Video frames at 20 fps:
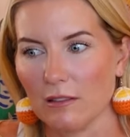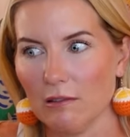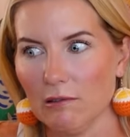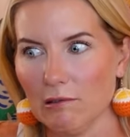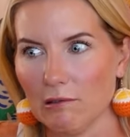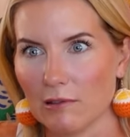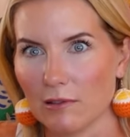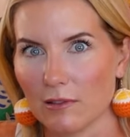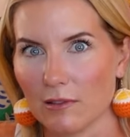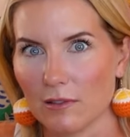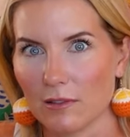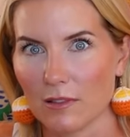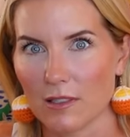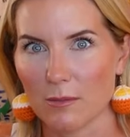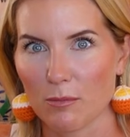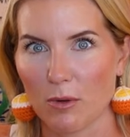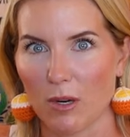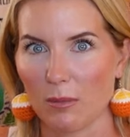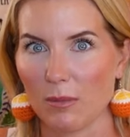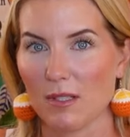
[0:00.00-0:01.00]
ooh, it's
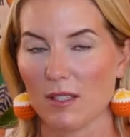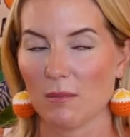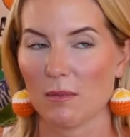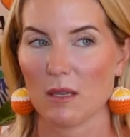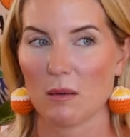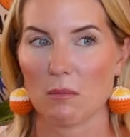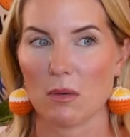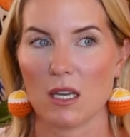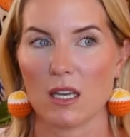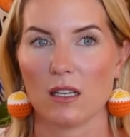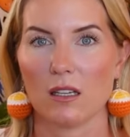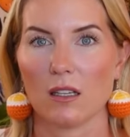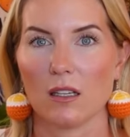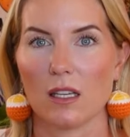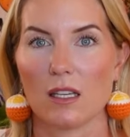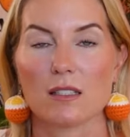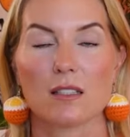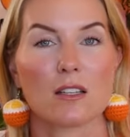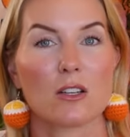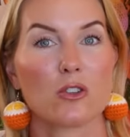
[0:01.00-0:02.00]
probably something big.
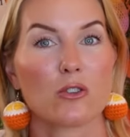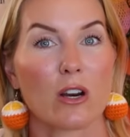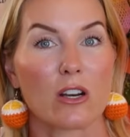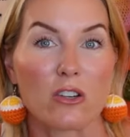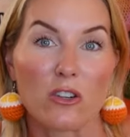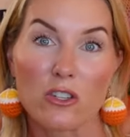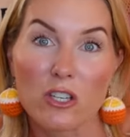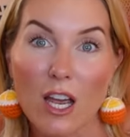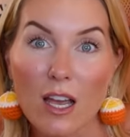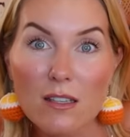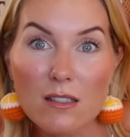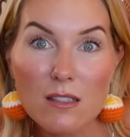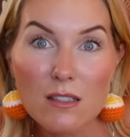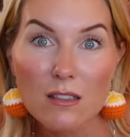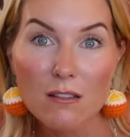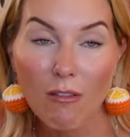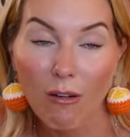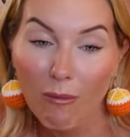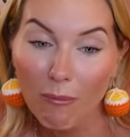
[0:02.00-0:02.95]
Is it a treasure chest?